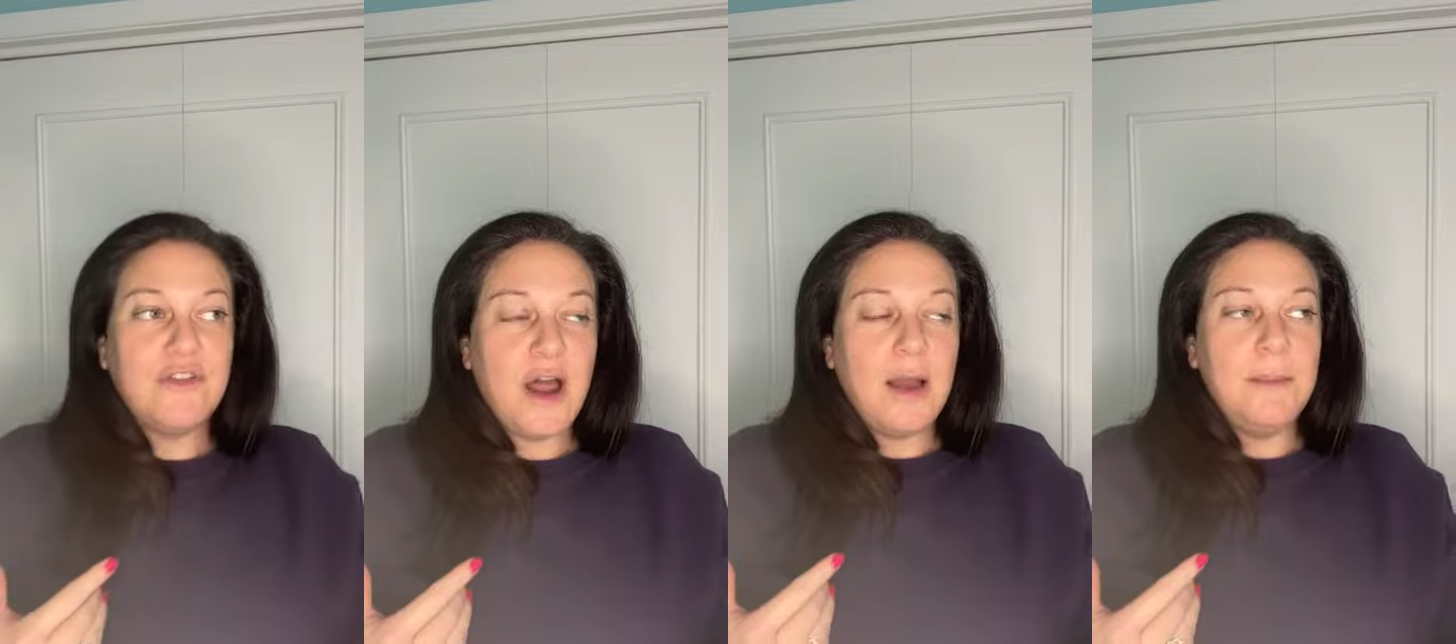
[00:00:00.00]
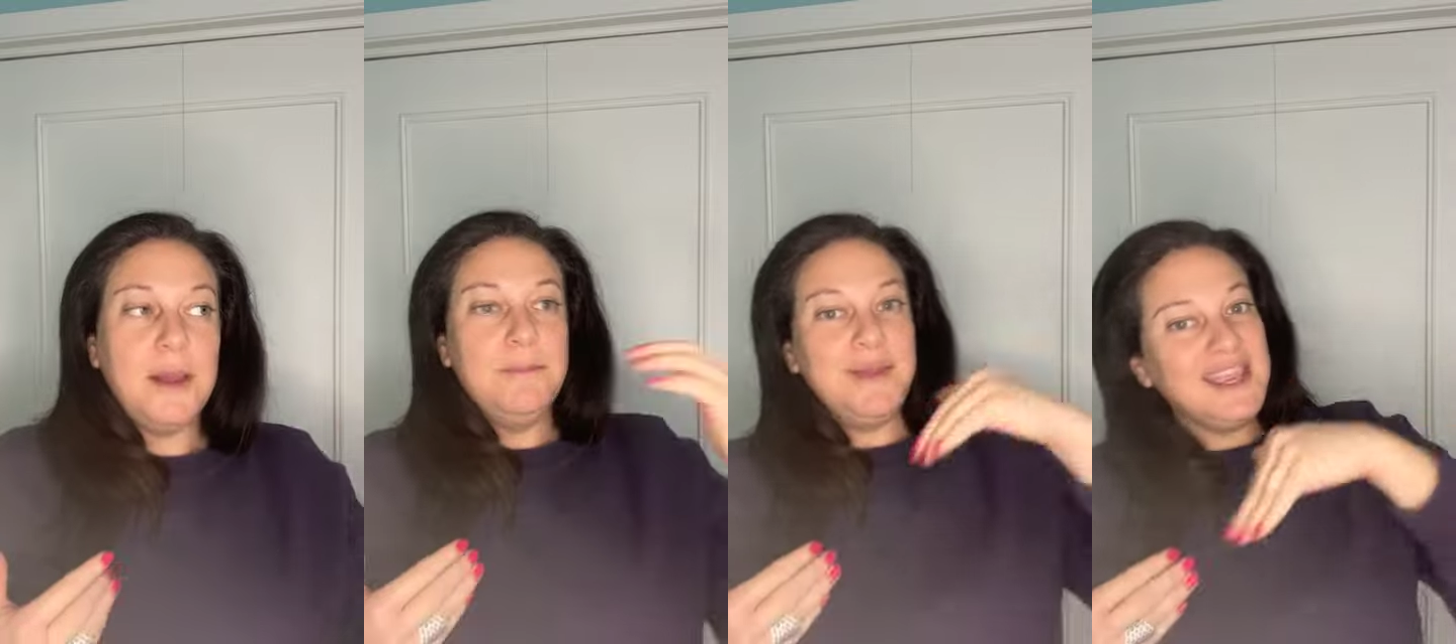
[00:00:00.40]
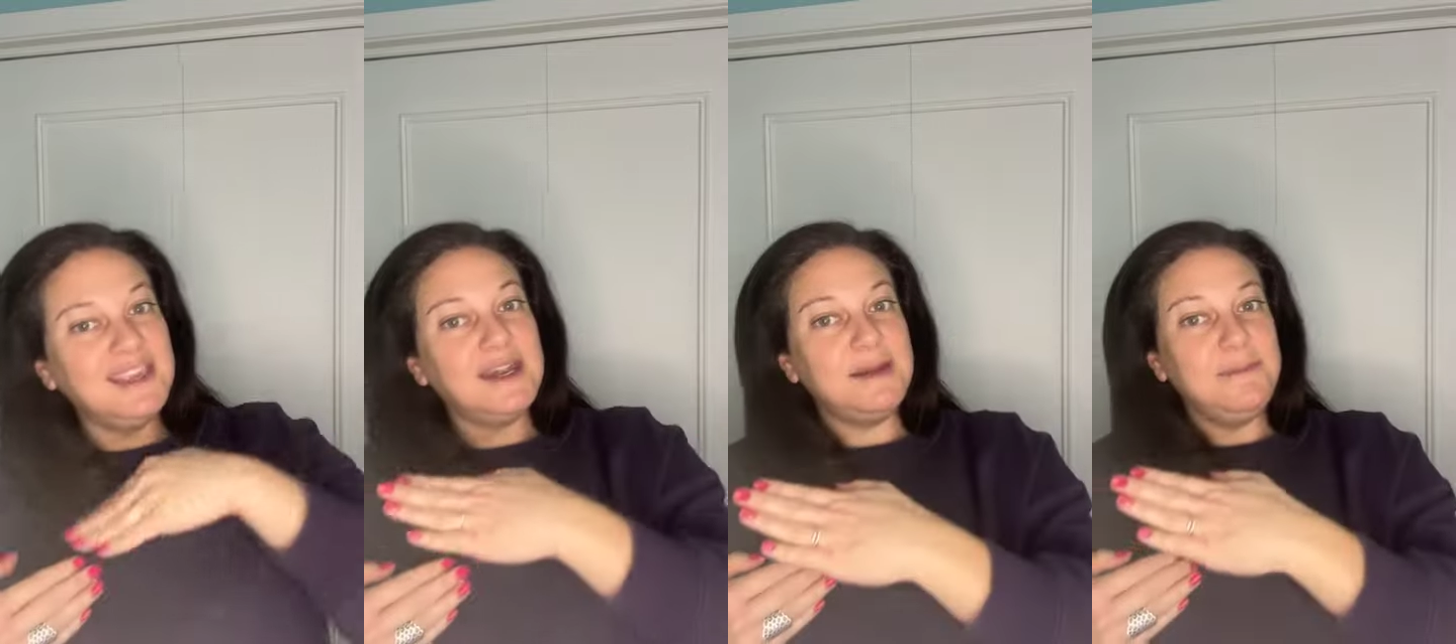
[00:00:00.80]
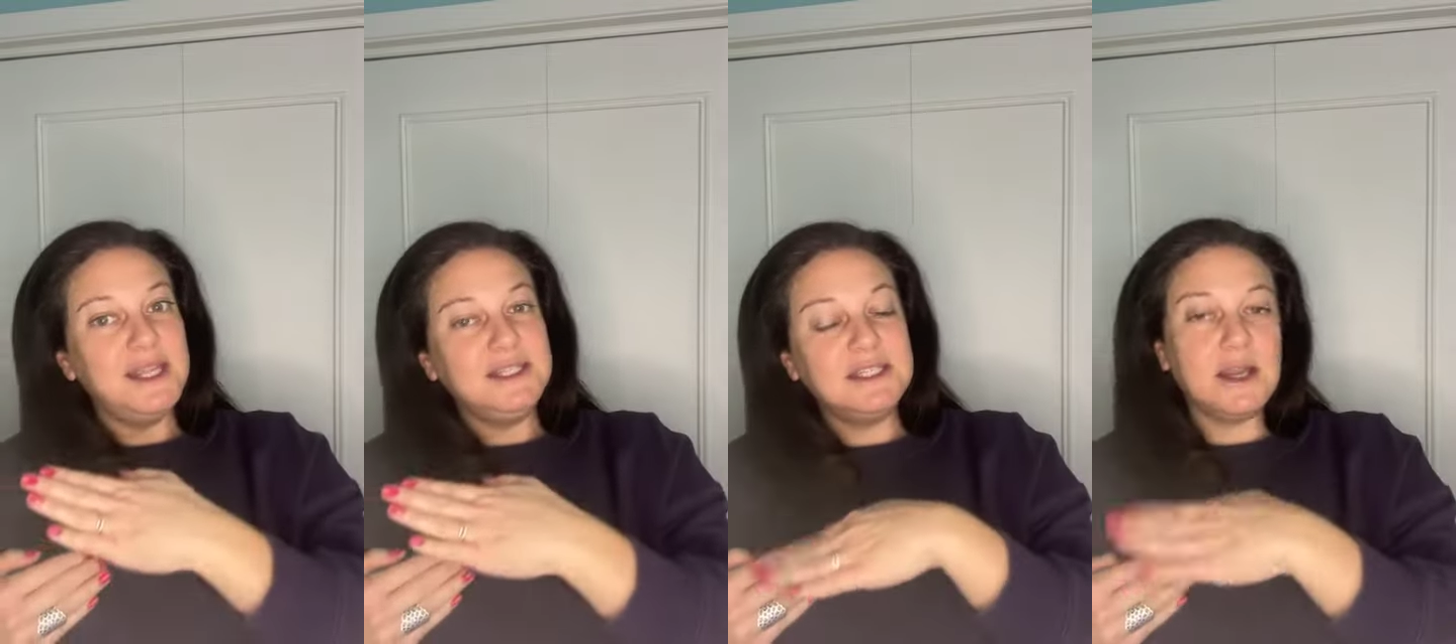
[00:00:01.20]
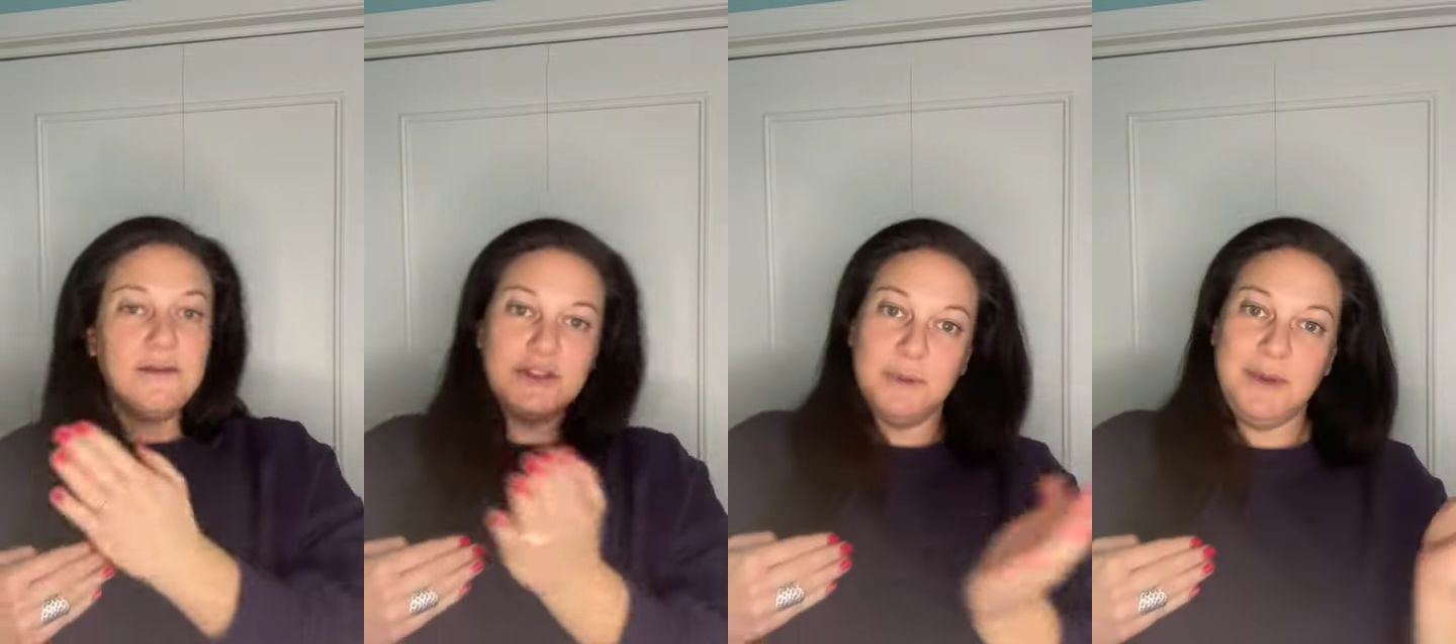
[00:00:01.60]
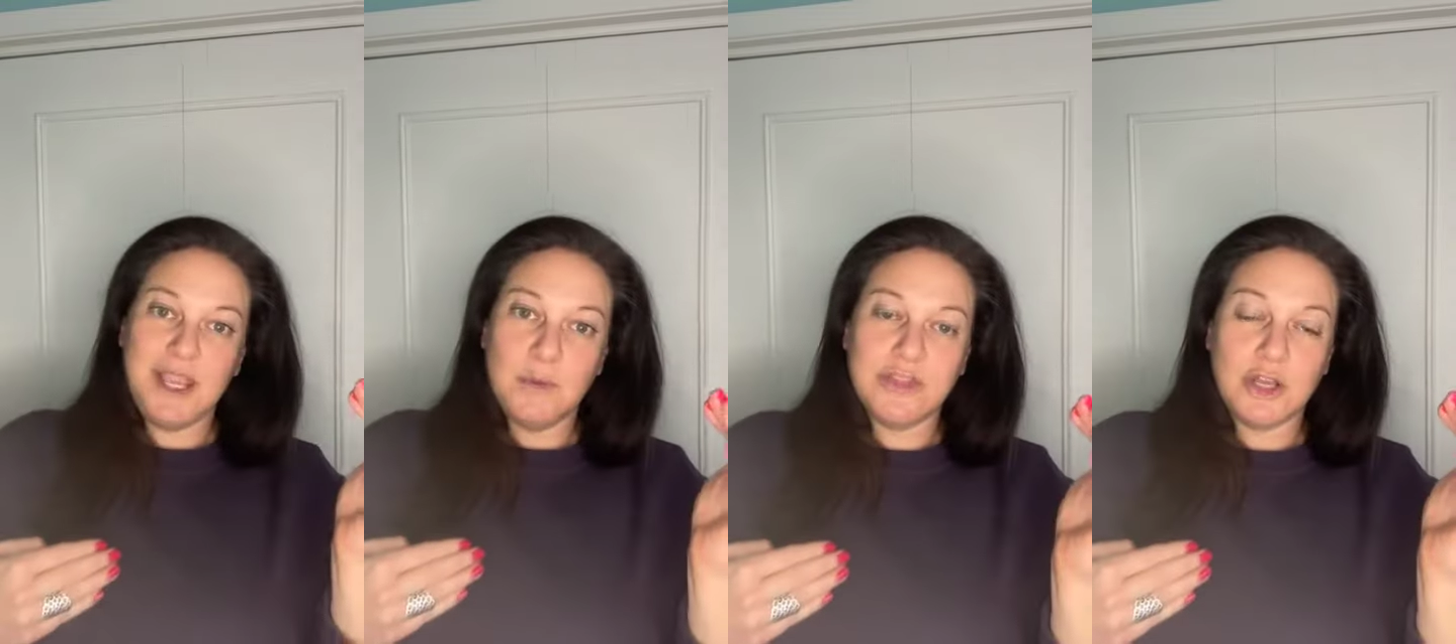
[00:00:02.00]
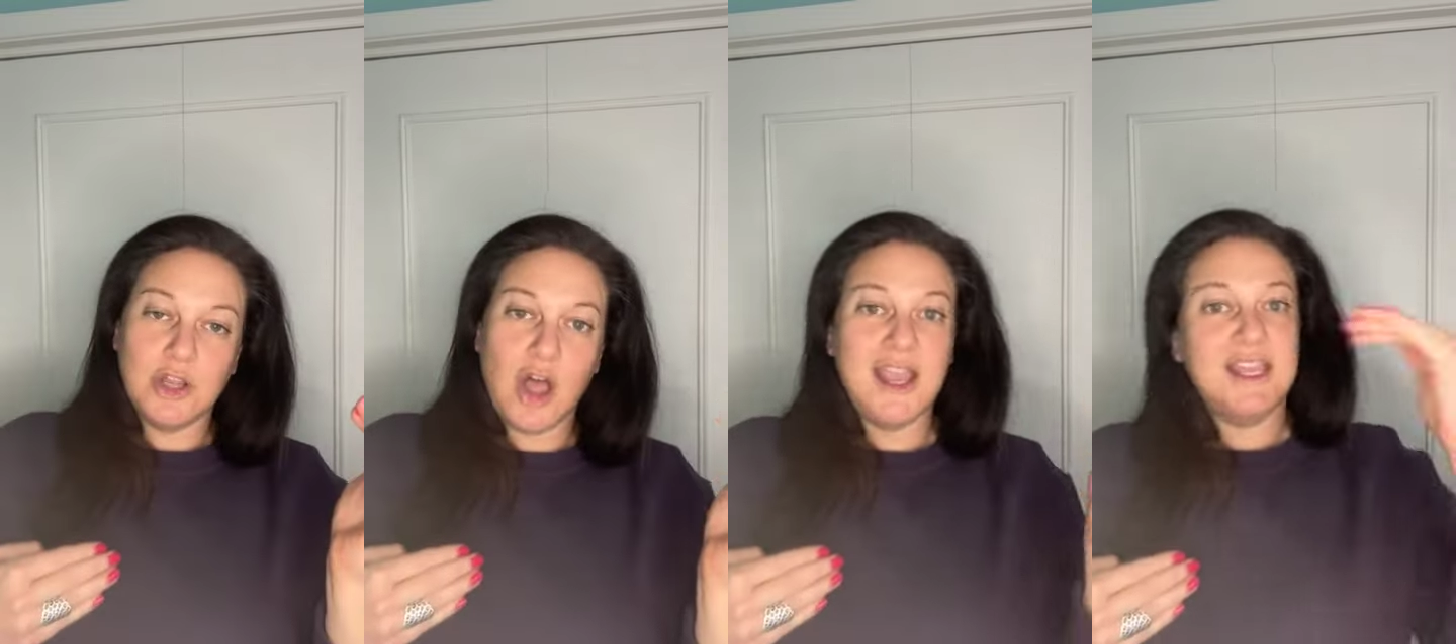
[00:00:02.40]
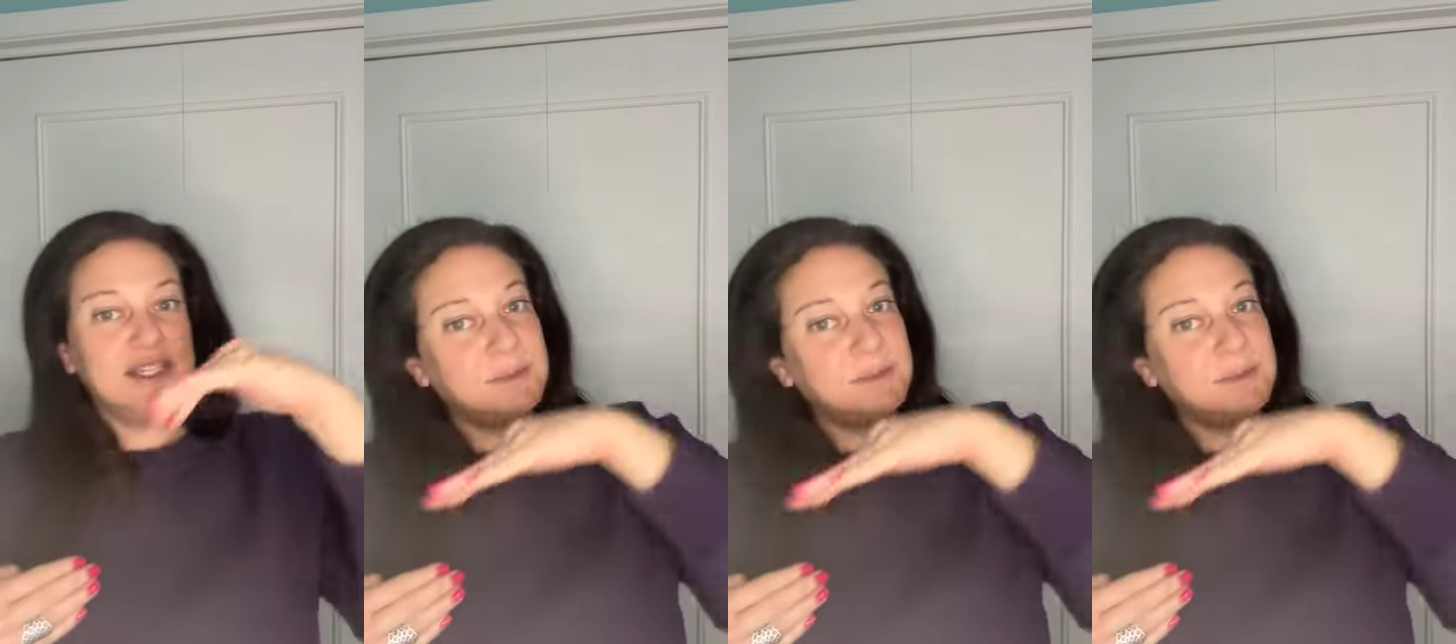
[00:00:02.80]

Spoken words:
from being in admin stuff to being with a client,